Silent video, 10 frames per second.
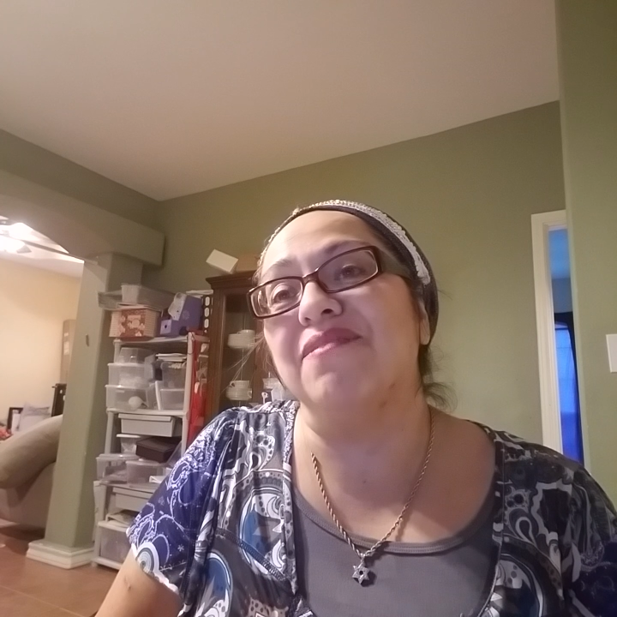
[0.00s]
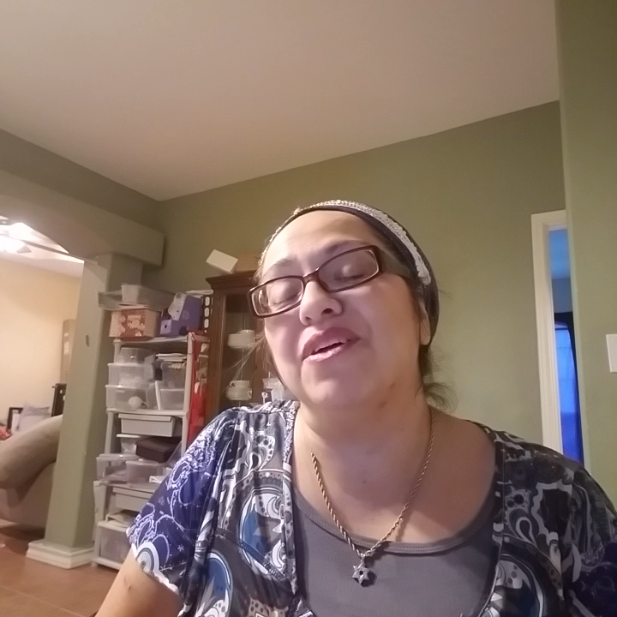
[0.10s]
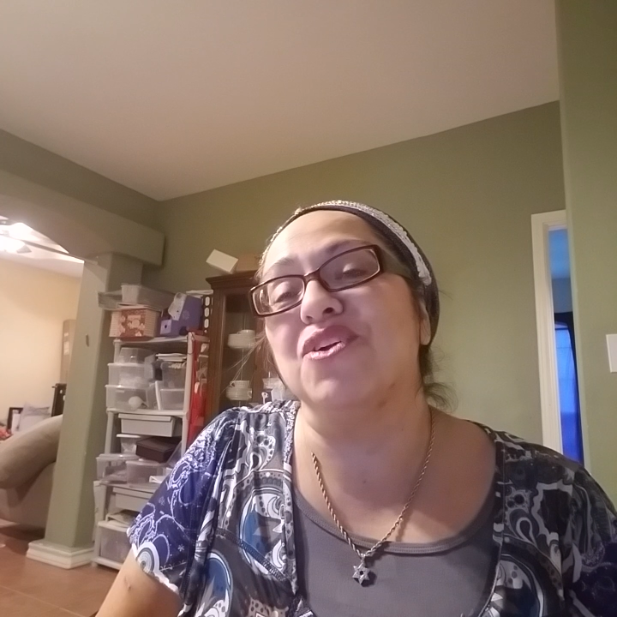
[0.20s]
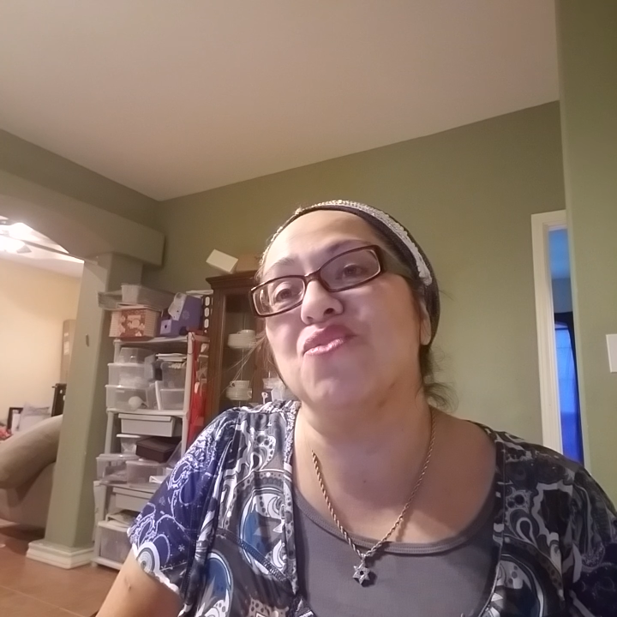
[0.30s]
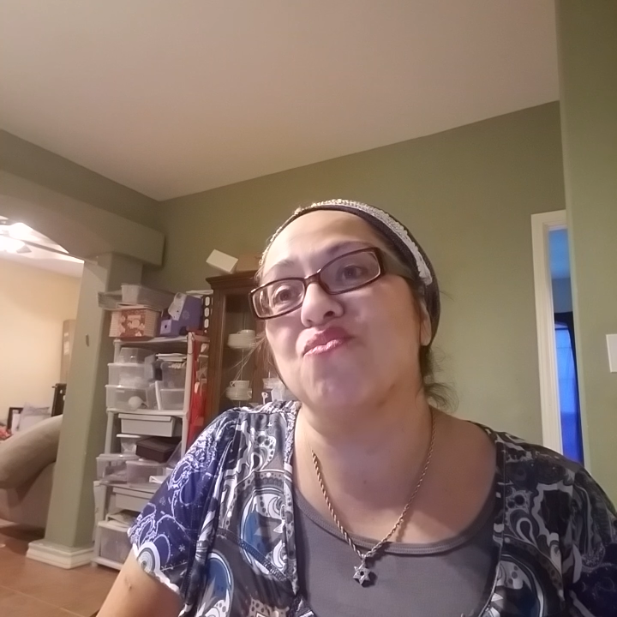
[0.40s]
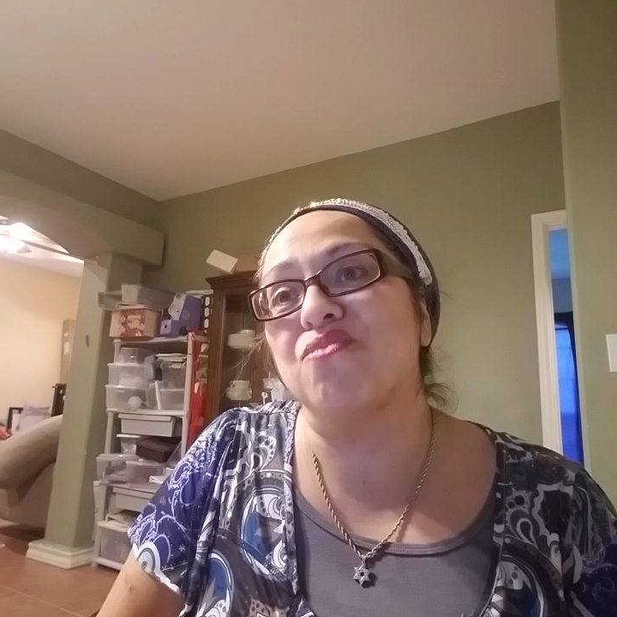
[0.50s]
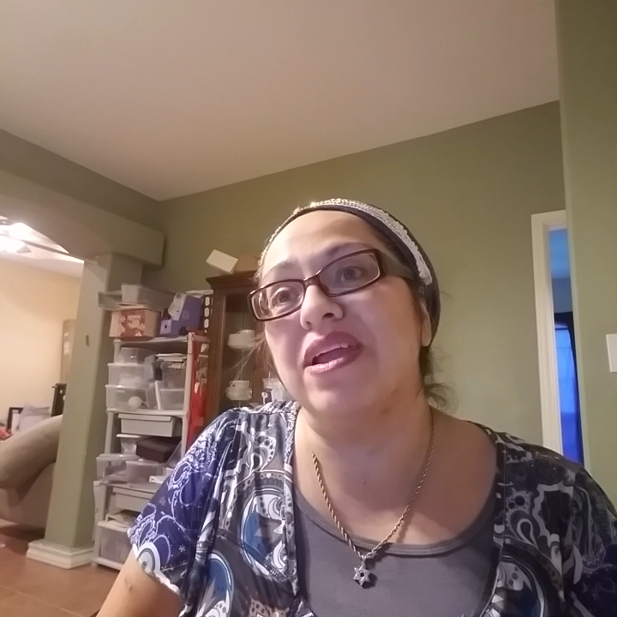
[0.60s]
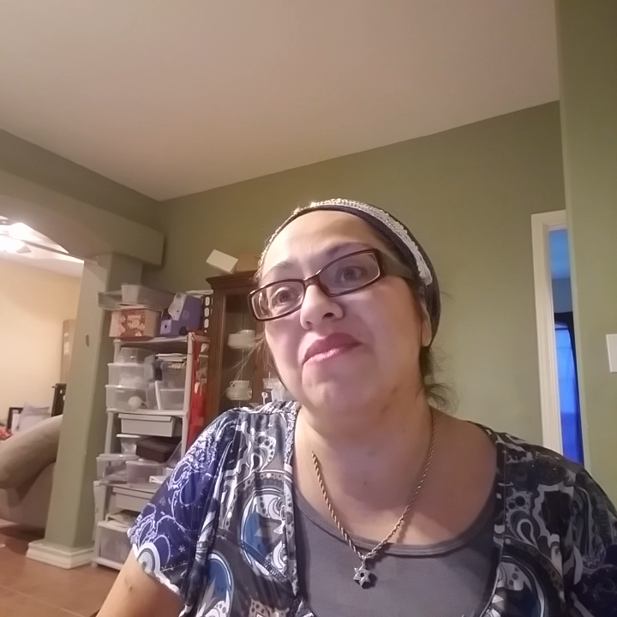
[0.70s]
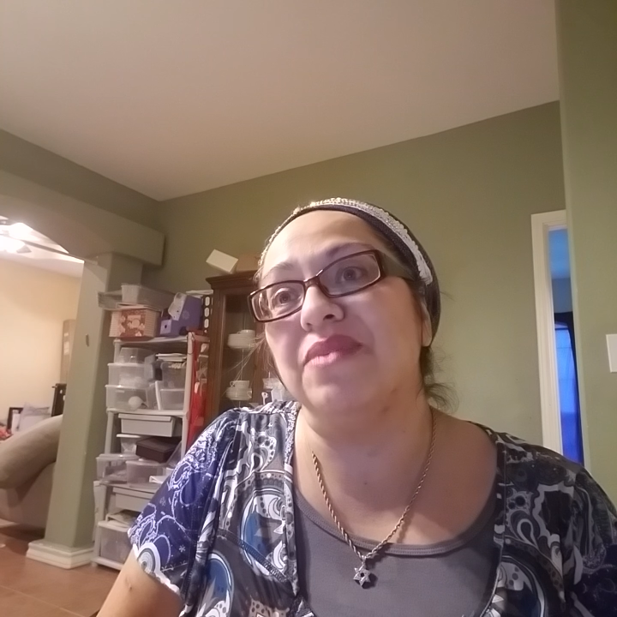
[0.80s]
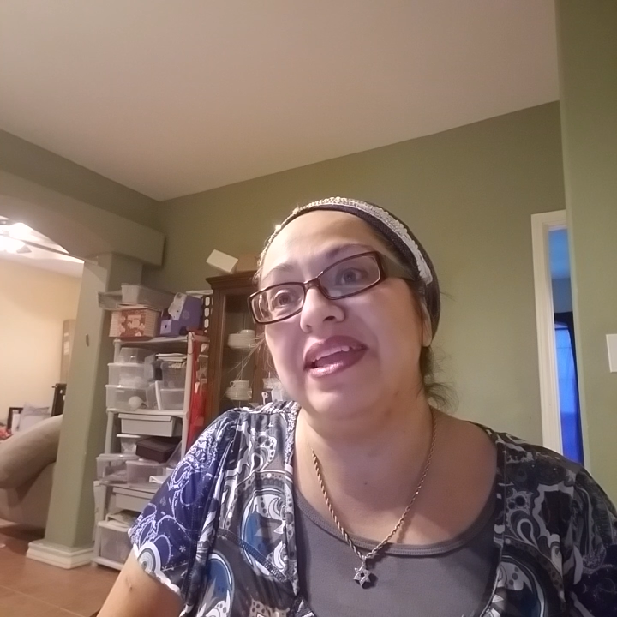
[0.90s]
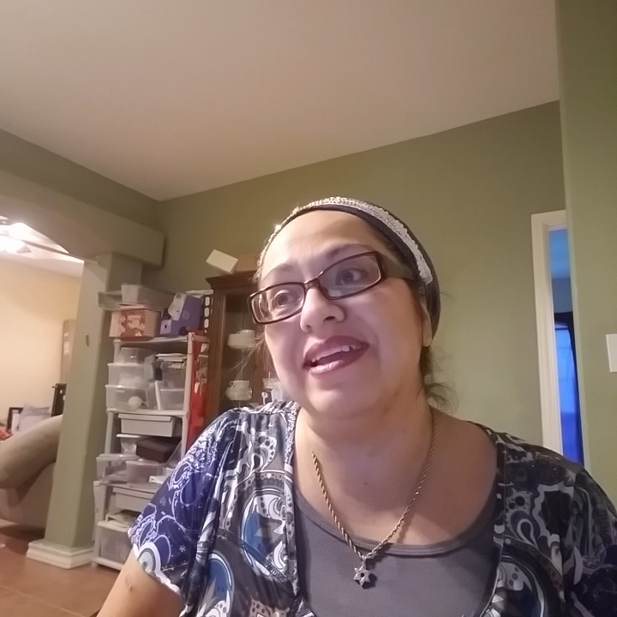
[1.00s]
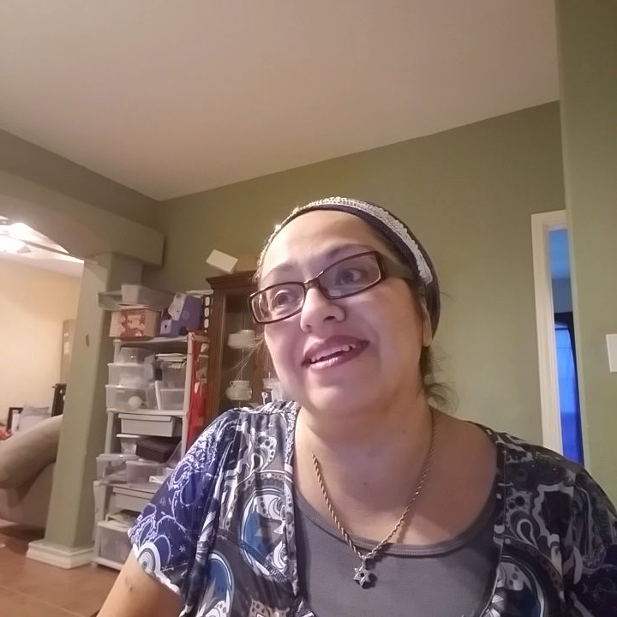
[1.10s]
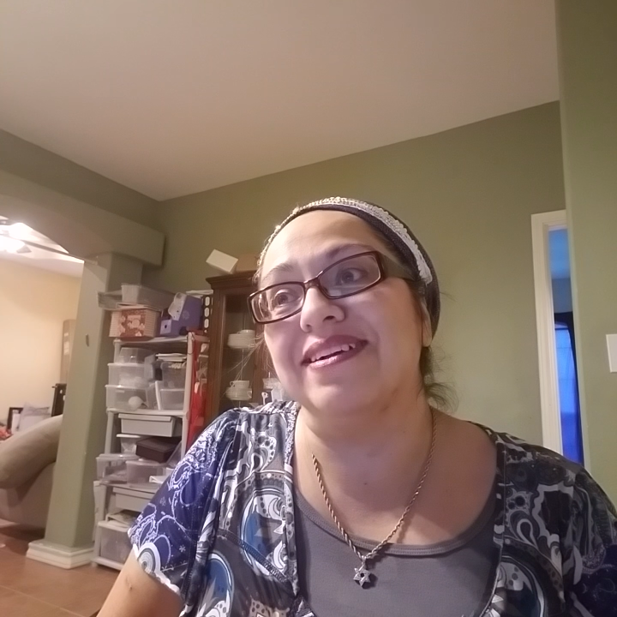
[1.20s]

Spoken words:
a great week.